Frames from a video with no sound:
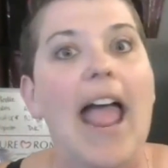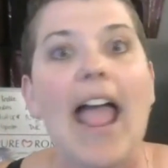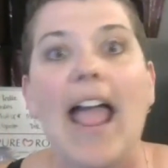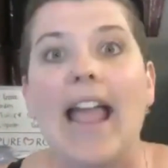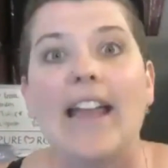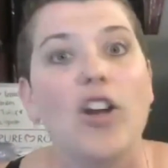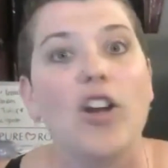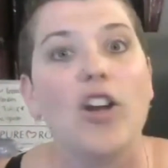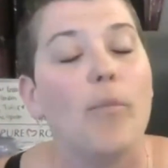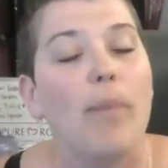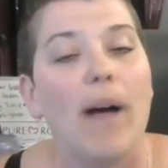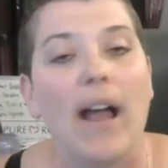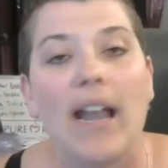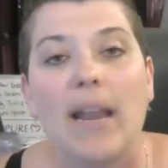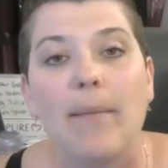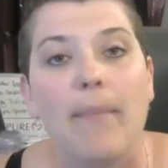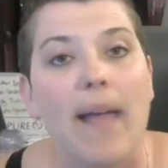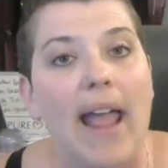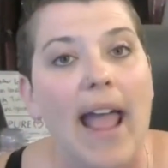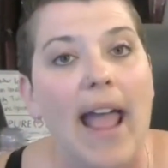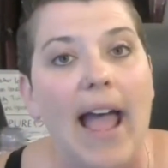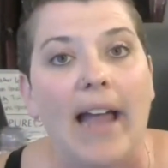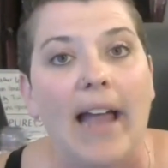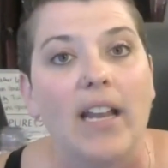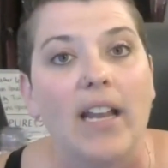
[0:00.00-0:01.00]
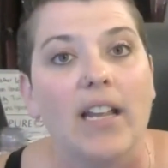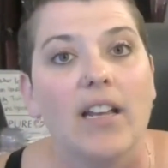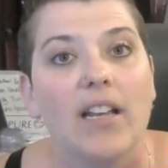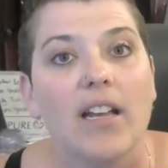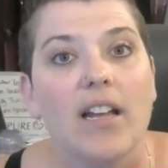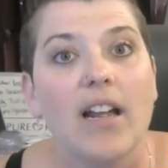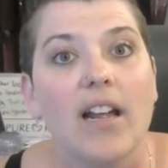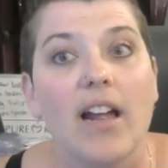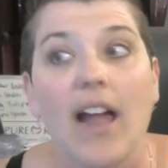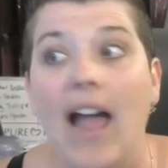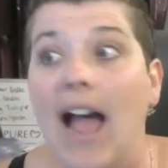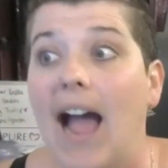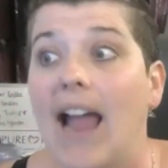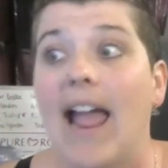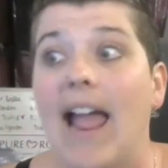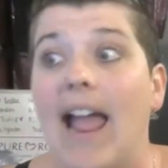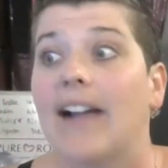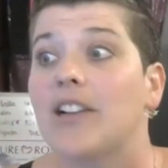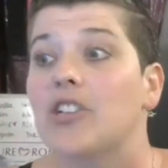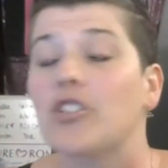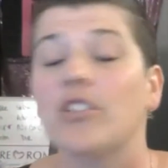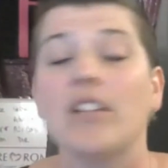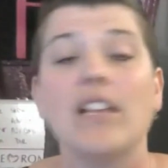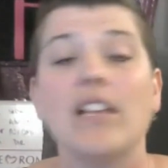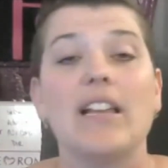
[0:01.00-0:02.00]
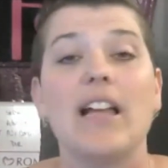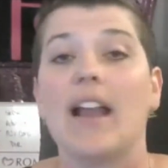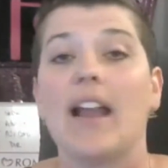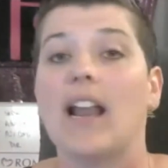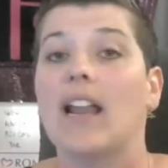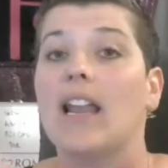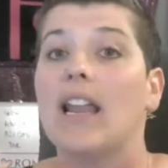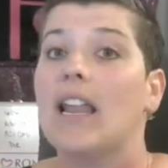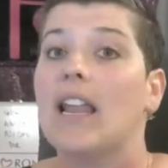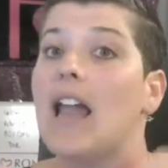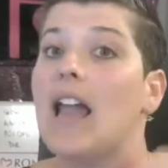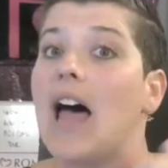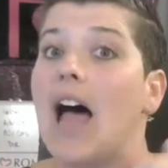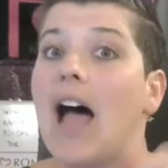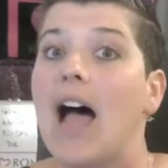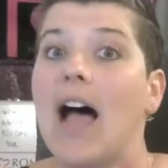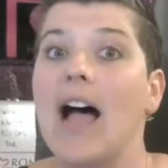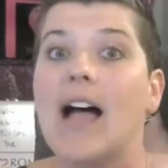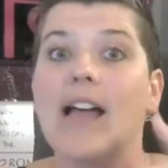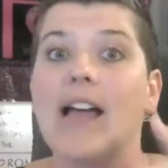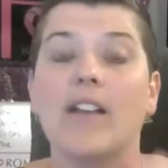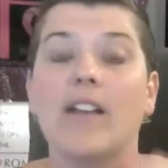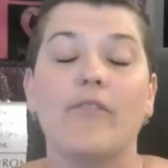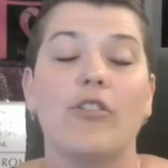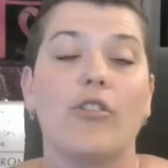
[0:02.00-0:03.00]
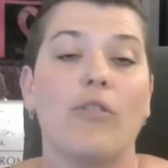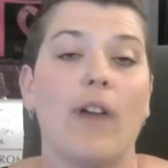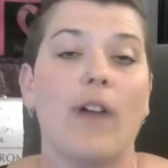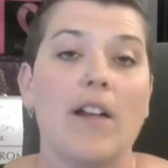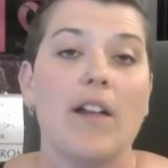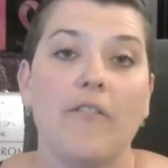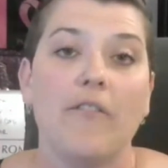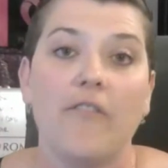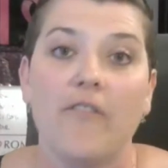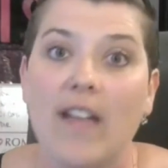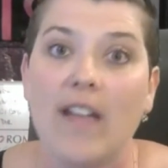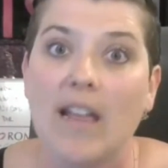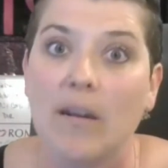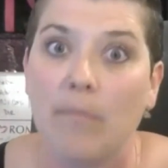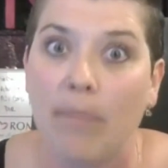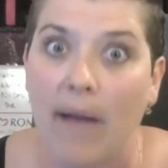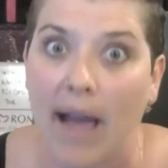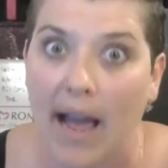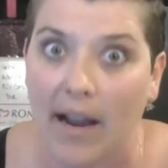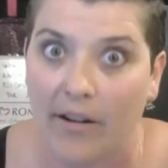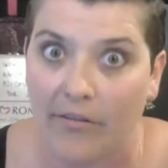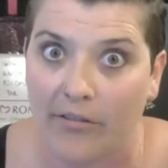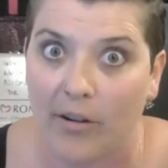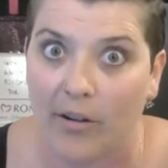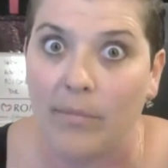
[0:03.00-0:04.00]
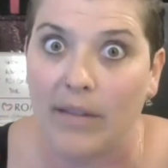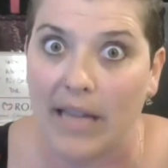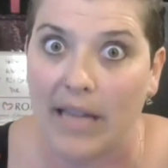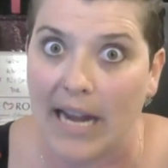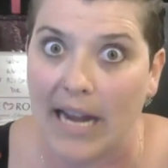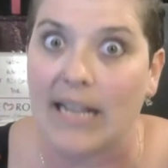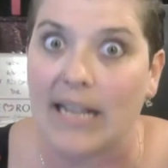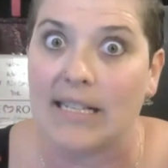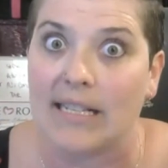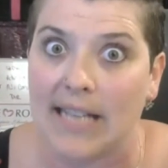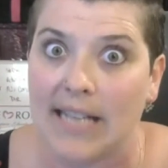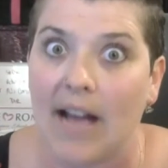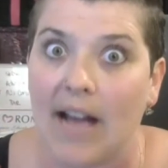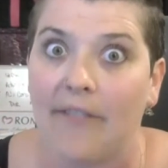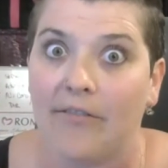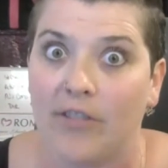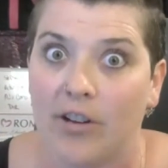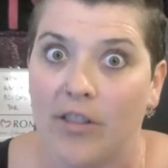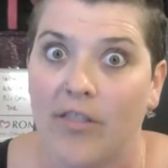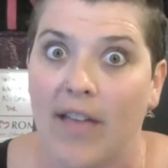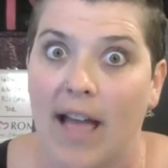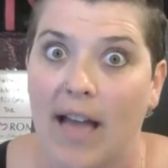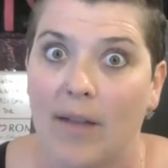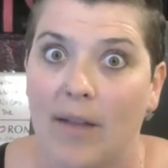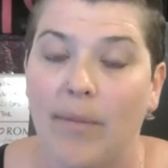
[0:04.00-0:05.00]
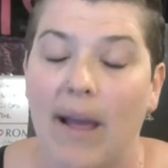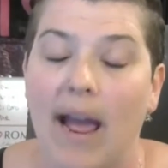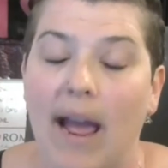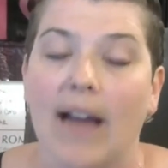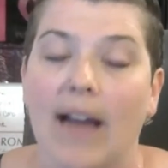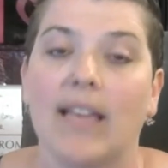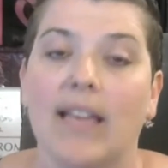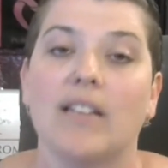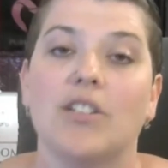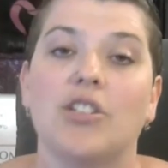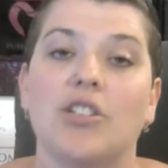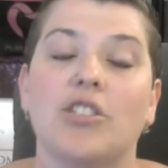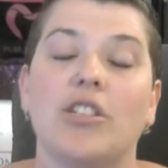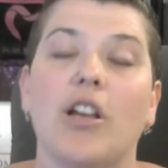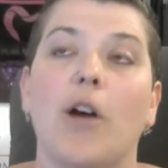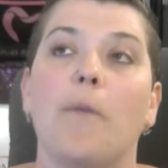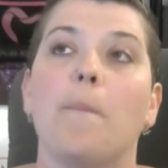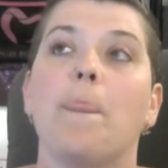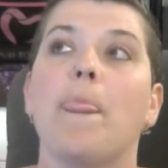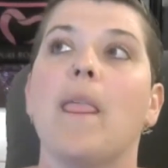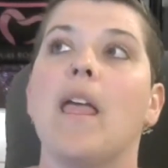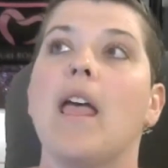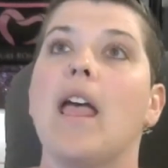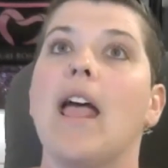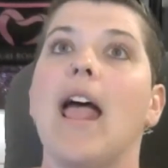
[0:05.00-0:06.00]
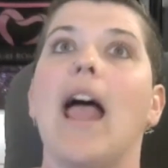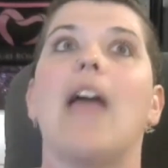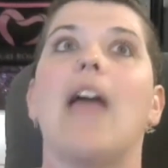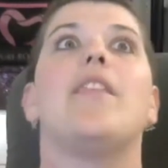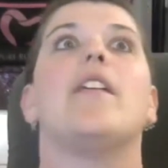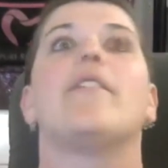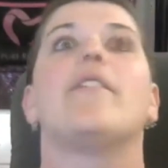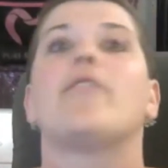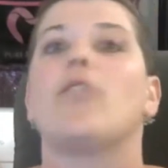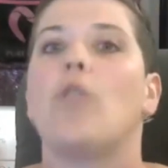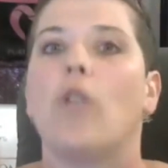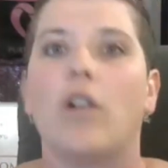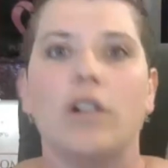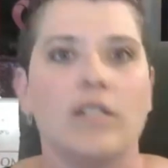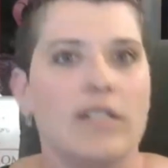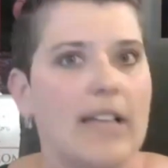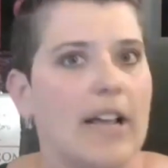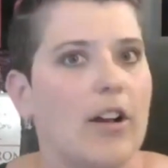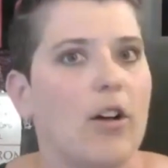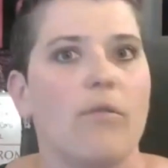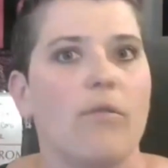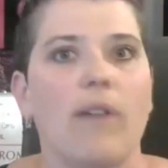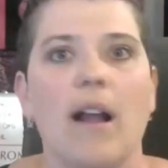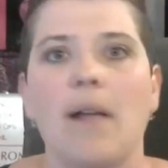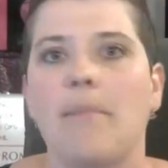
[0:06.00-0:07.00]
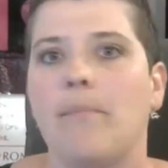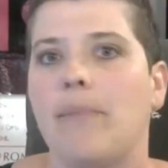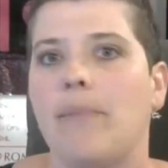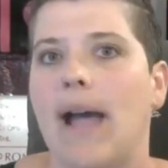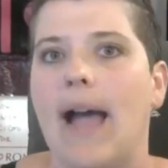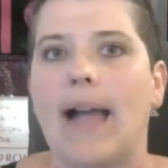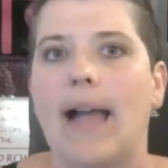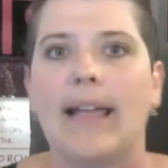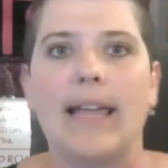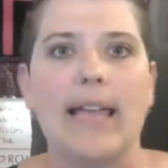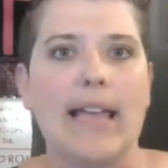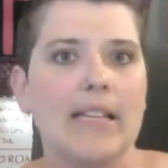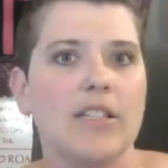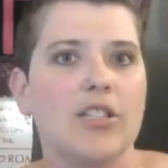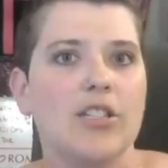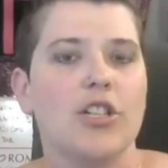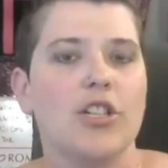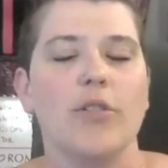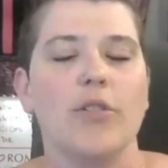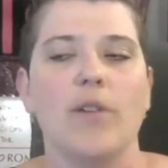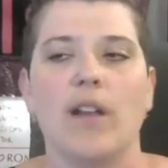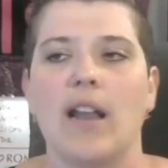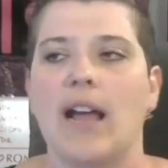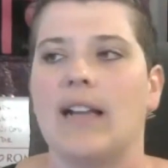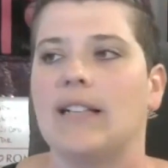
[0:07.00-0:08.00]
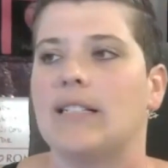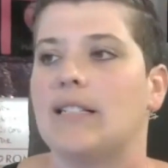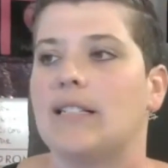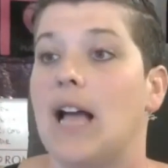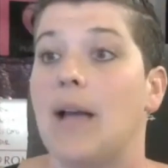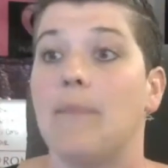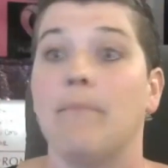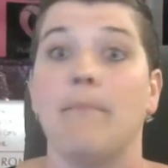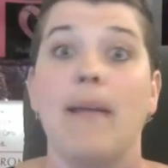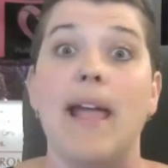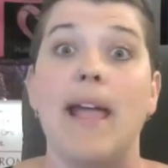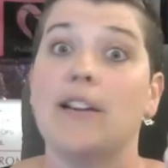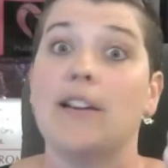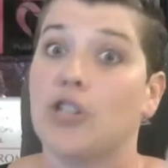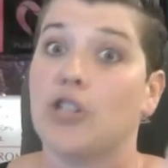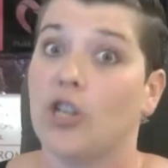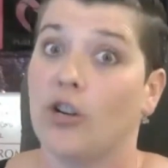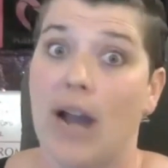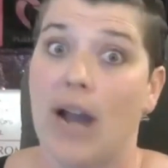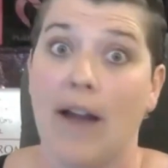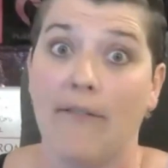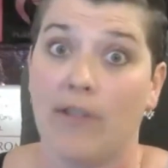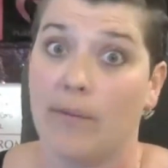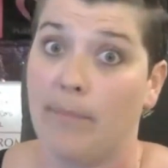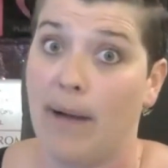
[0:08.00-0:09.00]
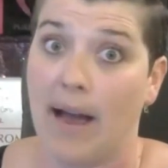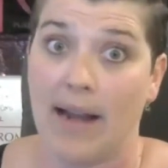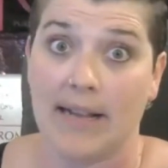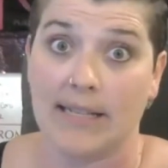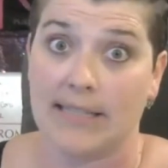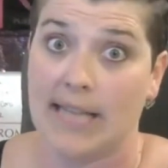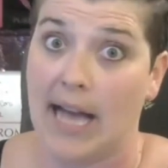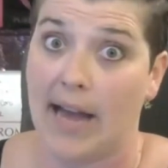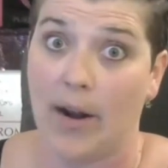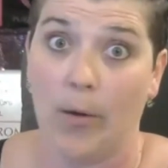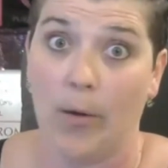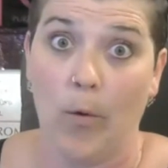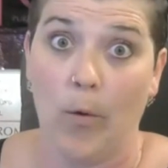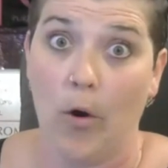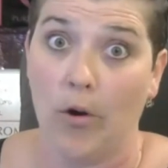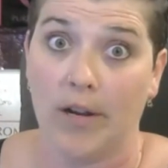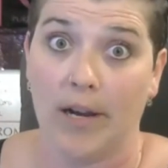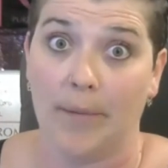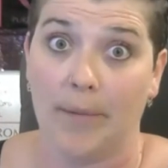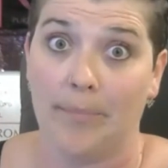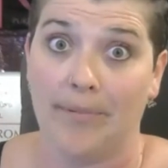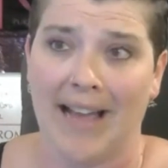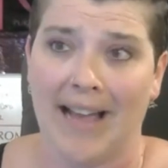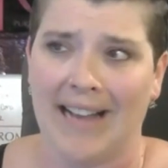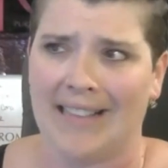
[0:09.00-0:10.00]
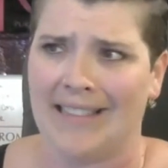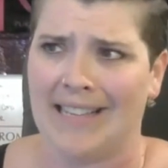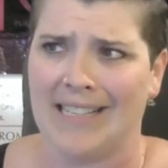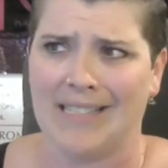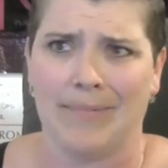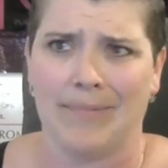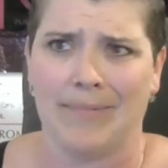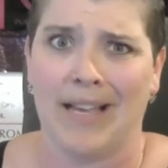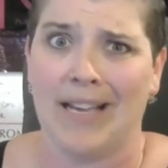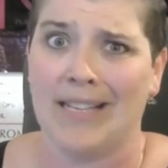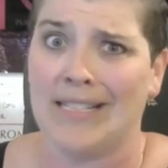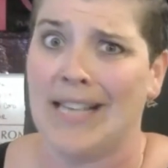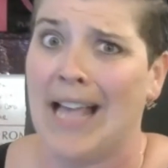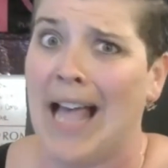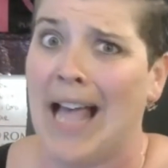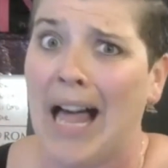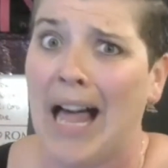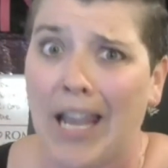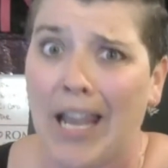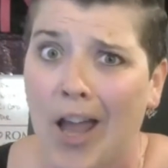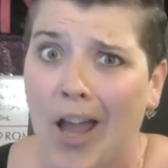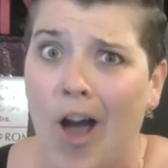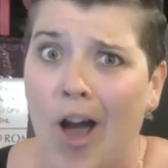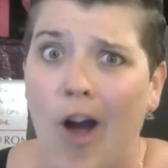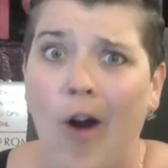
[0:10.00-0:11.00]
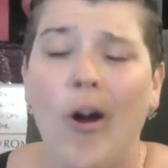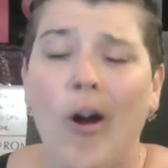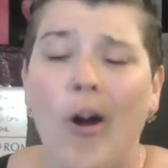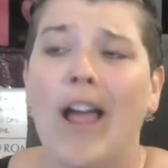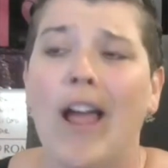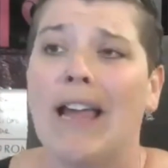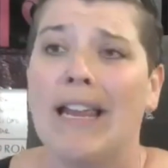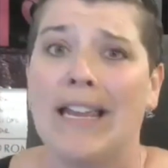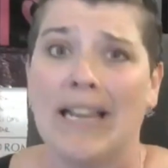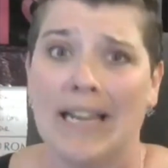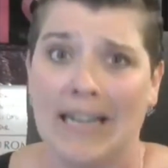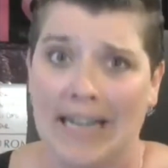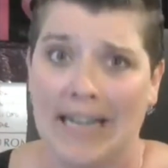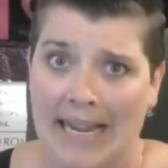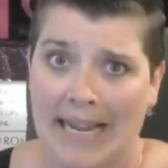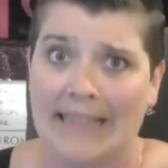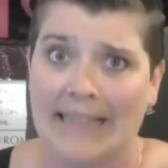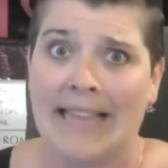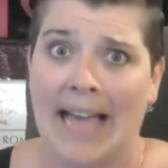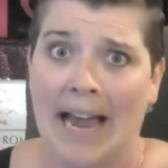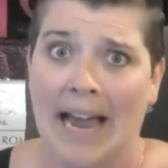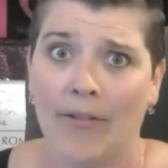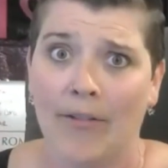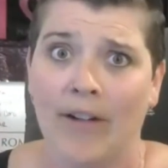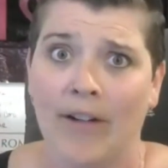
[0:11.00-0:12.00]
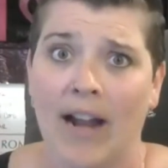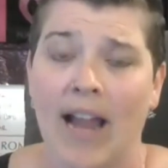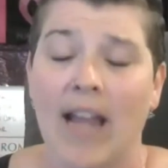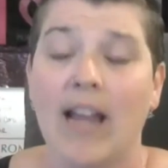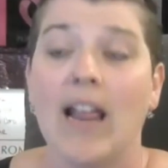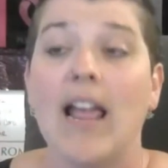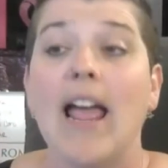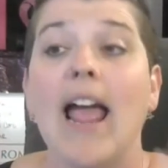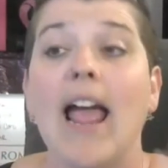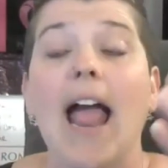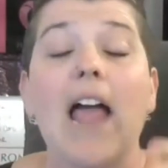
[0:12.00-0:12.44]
Ain't nobody mad. I actually got a lot of great feedback from ladies after that package. So, and then of course, I go right back into it. I, I make sure everybody's got a woke up like this because, hello, you need that, right?